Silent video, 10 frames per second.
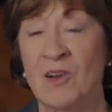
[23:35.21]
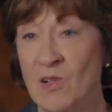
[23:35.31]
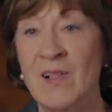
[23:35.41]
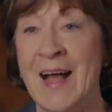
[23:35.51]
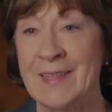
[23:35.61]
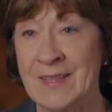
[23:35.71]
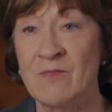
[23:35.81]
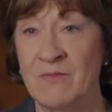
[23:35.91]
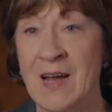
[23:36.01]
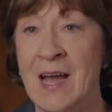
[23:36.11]

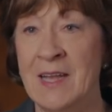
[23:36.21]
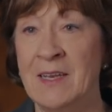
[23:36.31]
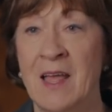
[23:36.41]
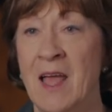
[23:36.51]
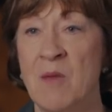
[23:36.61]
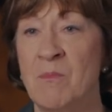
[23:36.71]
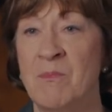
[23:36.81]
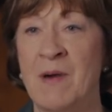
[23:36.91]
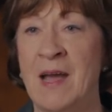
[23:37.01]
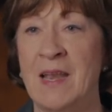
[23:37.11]
classified,
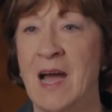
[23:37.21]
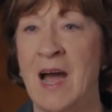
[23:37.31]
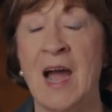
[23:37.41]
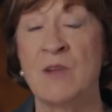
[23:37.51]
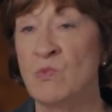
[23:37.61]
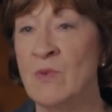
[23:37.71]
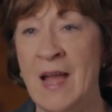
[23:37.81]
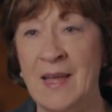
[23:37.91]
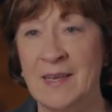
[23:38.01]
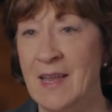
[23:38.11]
but I
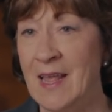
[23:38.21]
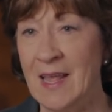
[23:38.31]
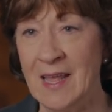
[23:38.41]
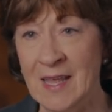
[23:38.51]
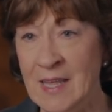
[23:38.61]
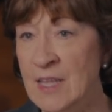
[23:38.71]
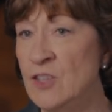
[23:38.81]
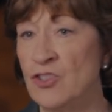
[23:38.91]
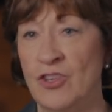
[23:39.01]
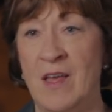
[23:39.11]
read
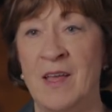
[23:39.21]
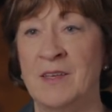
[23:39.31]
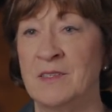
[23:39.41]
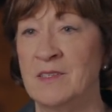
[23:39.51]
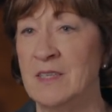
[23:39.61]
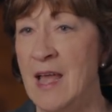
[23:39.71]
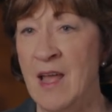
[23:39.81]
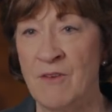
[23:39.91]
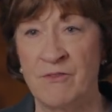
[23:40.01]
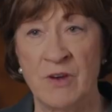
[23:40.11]
each and
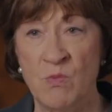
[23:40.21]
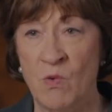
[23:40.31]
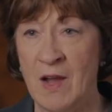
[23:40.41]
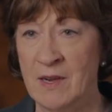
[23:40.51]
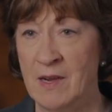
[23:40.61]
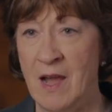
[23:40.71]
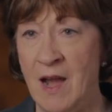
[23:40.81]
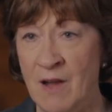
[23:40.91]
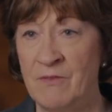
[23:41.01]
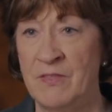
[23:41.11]
every one
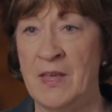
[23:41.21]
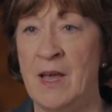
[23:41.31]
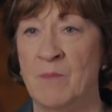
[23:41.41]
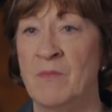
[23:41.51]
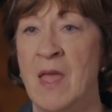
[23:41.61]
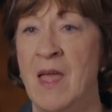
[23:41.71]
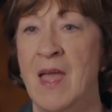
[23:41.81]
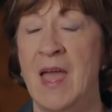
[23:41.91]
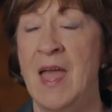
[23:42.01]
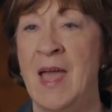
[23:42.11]
of them,
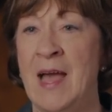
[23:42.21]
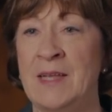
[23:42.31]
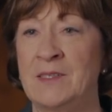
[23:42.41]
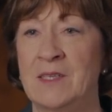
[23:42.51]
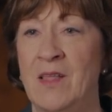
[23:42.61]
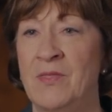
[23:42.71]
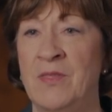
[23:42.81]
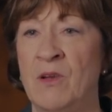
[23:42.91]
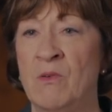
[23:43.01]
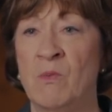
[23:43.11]
and
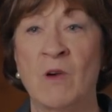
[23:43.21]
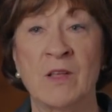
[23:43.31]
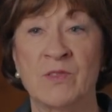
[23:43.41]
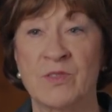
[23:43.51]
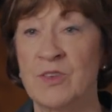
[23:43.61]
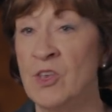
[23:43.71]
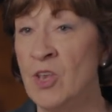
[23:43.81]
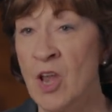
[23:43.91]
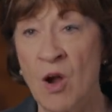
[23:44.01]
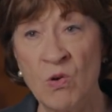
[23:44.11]
there was
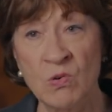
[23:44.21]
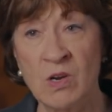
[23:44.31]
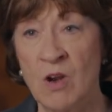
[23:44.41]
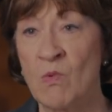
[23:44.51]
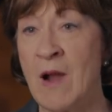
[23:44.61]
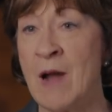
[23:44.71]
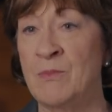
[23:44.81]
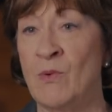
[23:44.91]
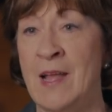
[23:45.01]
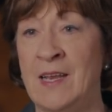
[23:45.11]
no
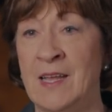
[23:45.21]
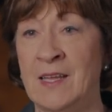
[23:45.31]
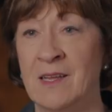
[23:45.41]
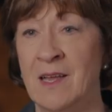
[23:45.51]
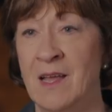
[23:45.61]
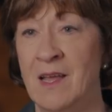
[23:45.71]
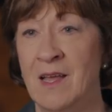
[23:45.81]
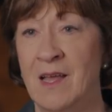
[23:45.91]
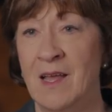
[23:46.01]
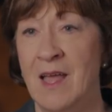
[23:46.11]
corroborating
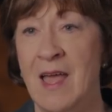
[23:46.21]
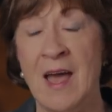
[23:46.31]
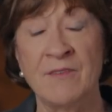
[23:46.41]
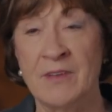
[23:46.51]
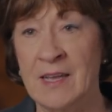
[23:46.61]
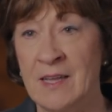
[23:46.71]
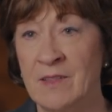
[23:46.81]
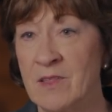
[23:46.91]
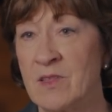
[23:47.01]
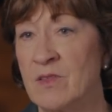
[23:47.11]

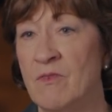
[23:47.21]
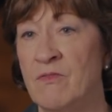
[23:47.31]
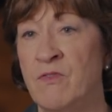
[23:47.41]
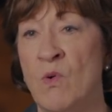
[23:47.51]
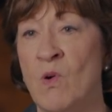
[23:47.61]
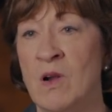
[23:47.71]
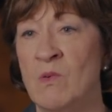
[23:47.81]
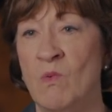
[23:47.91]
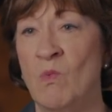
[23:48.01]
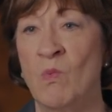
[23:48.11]
evidence
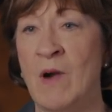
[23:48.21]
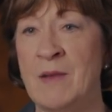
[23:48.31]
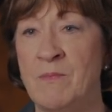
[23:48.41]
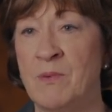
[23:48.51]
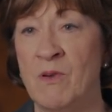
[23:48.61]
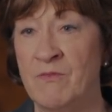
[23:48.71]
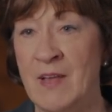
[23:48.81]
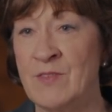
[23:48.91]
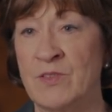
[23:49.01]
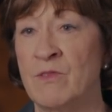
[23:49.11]
for what
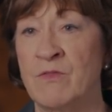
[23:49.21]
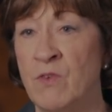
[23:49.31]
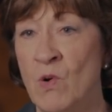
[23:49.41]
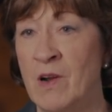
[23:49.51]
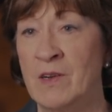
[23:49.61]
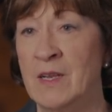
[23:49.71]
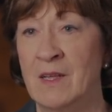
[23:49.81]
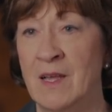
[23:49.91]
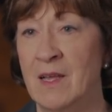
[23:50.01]
Professor Ford